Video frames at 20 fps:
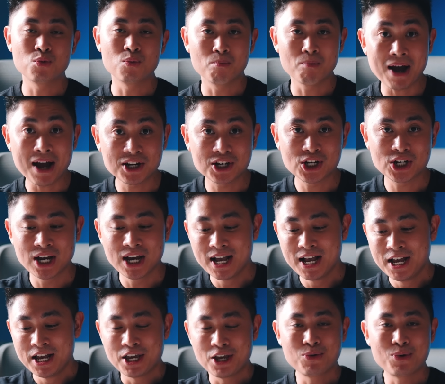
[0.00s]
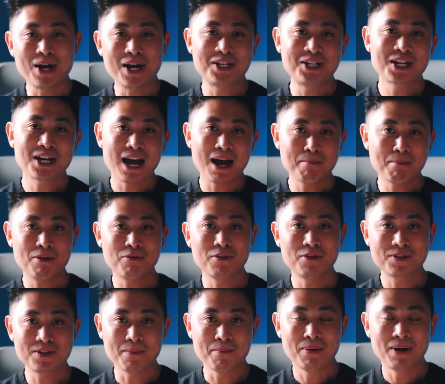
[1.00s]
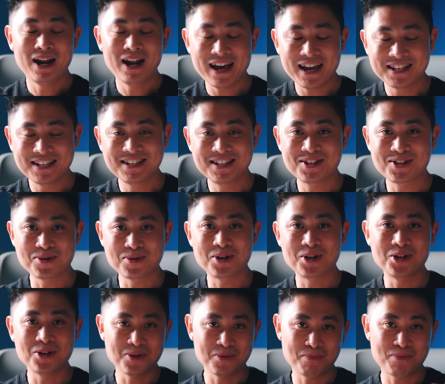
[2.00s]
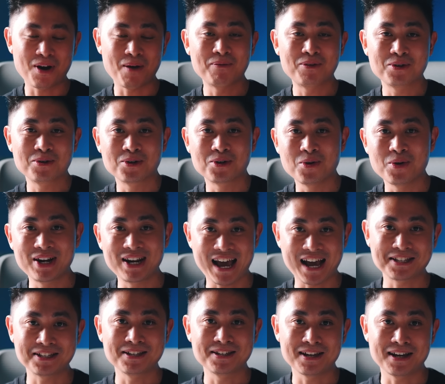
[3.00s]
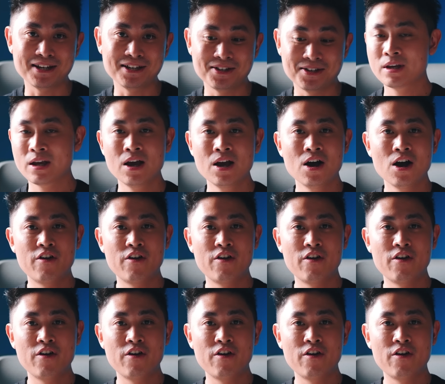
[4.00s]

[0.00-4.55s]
too much, it will actually come up with some plans to, you know, prompt you to go and exercise.